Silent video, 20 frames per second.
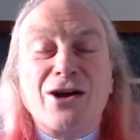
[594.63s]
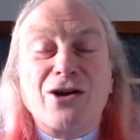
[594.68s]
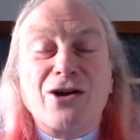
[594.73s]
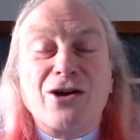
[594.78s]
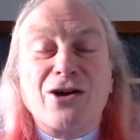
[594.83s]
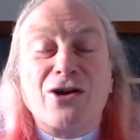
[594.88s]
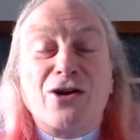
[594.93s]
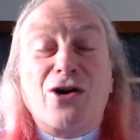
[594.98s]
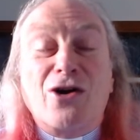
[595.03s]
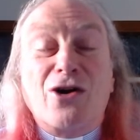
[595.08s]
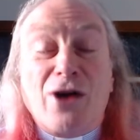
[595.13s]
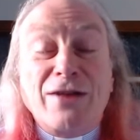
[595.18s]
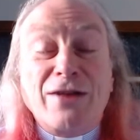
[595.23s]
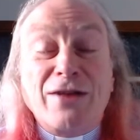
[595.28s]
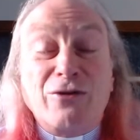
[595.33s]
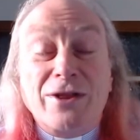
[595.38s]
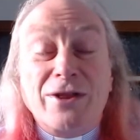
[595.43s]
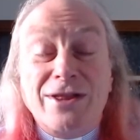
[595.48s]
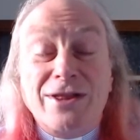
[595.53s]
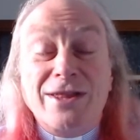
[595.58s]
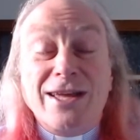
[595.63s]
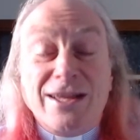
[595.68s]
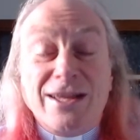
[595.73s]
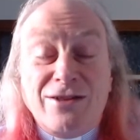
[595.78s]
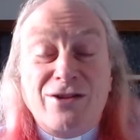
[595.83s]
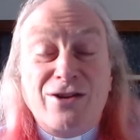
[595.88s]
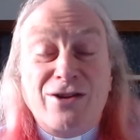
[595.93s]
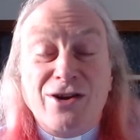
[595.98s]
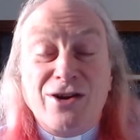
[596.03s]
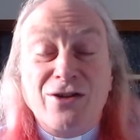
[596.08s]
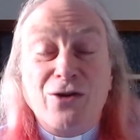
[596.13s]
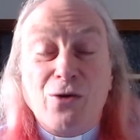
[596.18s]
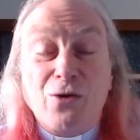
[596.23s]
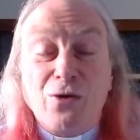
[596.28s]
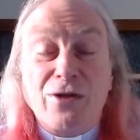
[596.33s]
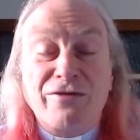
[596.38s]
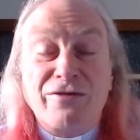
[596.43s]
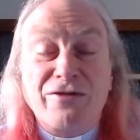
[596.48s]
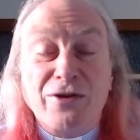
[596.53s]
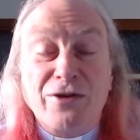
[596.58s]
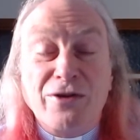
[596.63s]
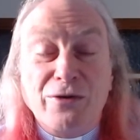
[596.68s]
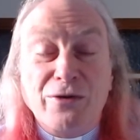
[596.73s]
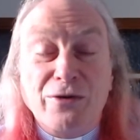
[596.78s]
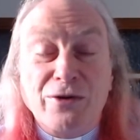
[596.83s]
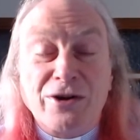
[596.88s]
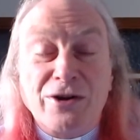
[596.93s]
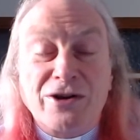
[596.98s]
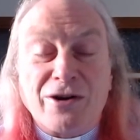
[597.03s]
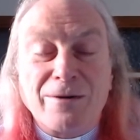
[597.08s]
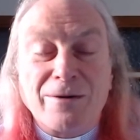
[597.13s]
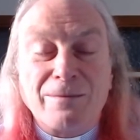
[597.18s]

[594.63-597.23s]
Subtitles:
God, I don't need to know the future